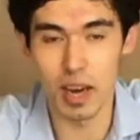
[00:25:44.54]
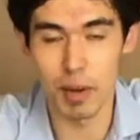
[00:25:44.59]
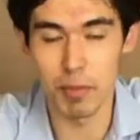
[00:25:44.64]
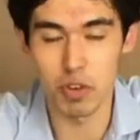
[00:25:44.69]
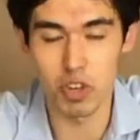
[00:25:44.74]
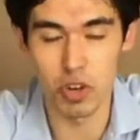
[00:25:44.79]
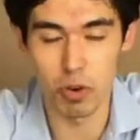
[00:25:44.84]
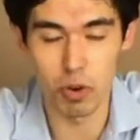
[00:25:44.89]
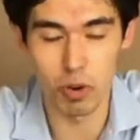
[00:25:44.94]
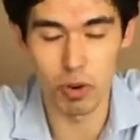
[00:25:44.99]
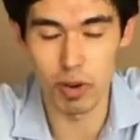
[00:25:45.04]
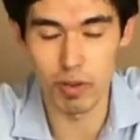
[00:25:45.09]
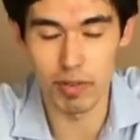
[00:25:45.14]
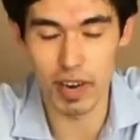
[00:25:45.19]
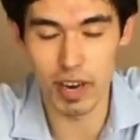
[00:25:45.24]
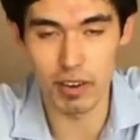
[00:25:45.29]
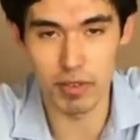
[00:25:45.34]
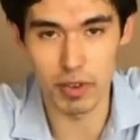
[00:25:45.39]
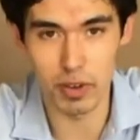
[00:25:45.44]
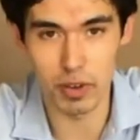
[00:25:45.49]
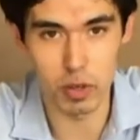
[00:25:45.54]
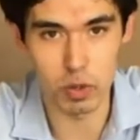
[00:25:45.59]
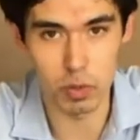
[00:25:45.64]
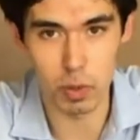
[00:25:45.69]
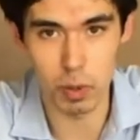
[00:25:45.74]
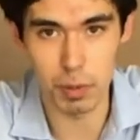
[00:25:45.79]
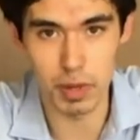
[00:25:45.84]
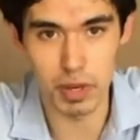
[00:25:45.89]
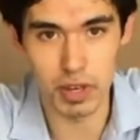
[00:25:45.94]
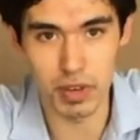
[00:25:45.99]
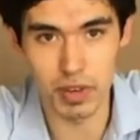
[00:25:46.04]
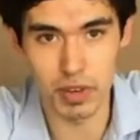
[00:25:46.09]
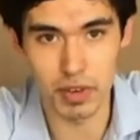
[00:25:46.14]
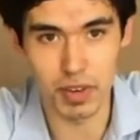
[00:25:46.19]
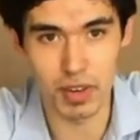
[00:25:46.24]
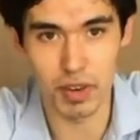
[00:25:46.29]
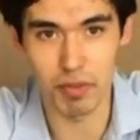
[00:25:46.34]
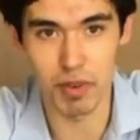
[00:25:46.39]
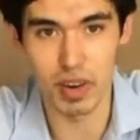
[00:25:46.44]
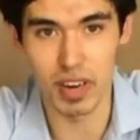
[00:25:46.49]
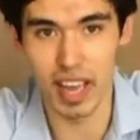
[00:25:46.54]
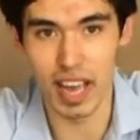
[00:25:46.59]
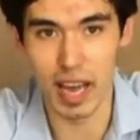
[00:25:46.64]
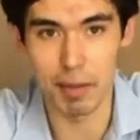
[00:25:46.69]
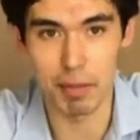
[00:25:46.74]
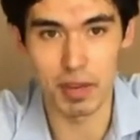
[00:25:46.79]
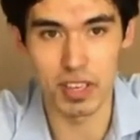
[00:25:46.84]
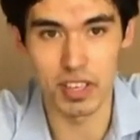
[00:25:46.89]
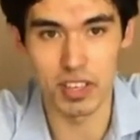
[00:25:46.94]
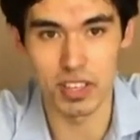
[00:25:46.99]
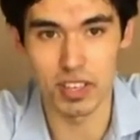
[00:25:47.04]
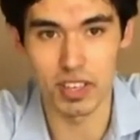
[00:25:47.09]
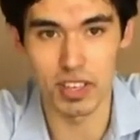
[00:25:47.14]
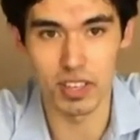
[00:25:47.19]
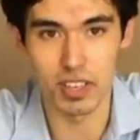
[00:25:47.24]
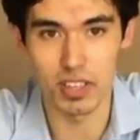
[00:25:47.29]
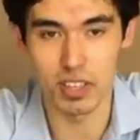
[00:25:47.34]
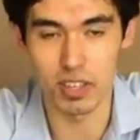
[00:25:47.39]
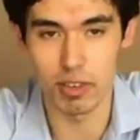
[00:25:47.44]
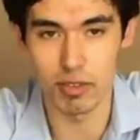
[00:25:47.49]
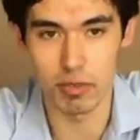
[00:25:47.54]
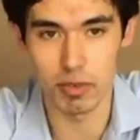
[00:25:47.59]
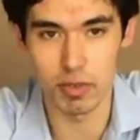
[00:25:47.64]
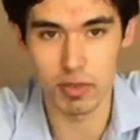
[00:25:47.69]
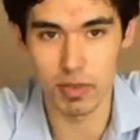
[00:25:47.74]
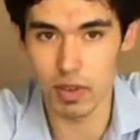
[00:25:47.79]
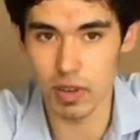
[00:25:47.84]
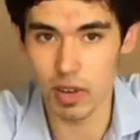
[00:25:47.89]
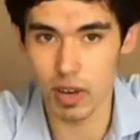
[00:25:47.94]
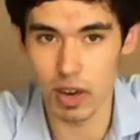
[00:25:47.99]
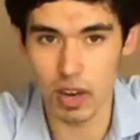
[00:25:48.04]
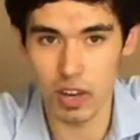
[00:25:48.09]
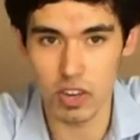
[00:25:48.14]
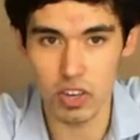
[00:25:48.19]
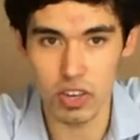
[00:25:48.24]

sure all of our viewers will be, you know, really happy to, to uh,